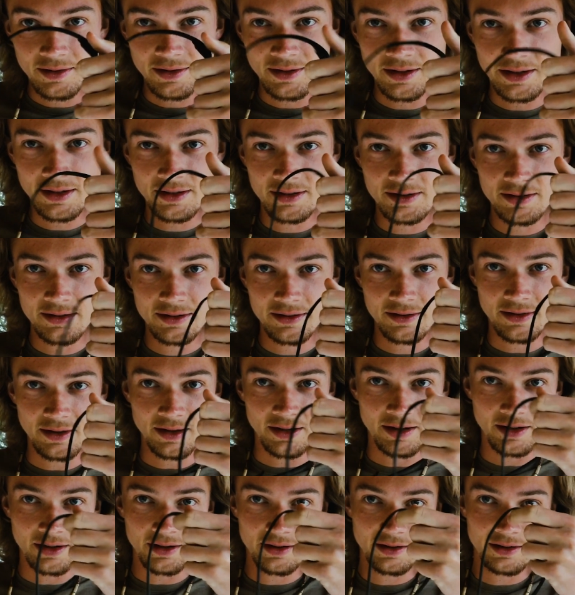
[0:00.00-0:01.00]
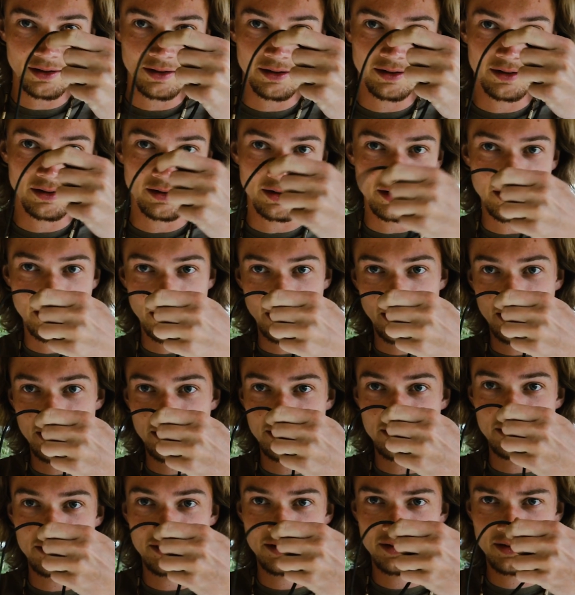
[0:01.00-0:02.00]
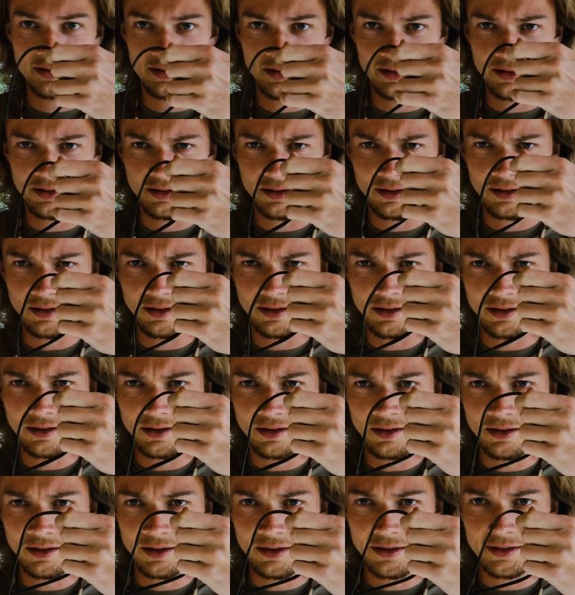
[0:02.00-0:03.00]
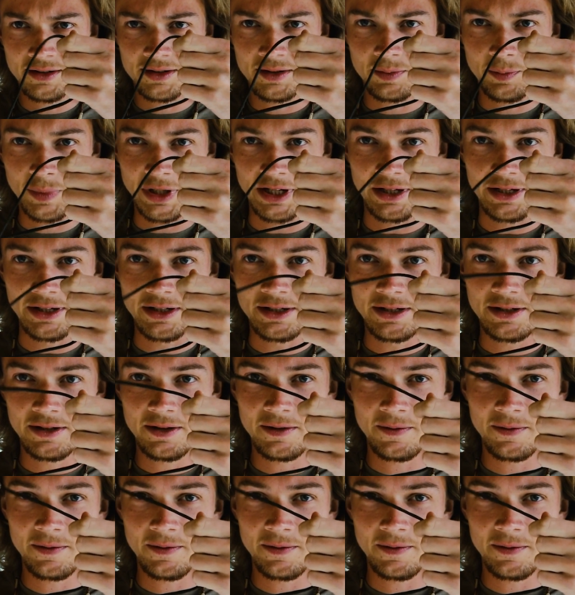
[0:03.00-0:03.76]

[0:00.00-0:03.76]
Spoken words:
this thing gains speed.